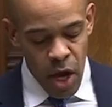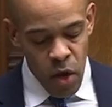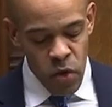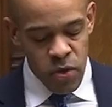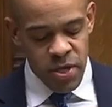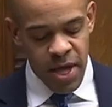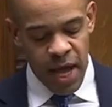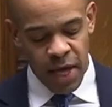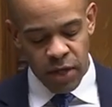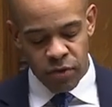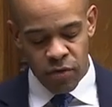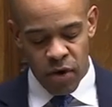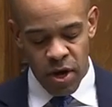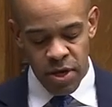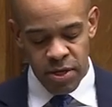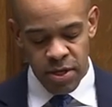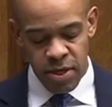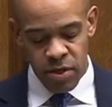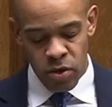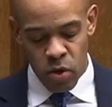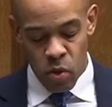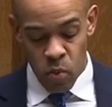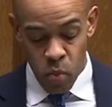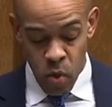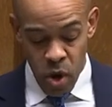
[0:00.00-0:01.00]
no tax
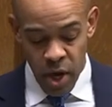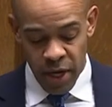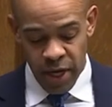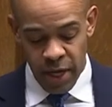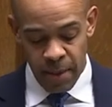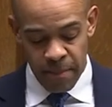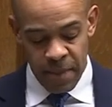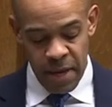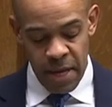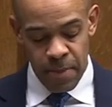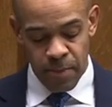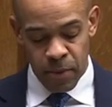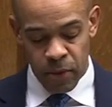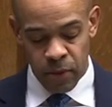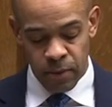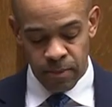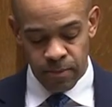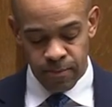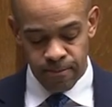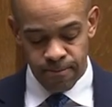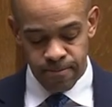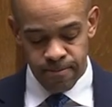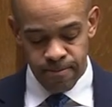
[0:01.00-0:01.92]
rises on working people.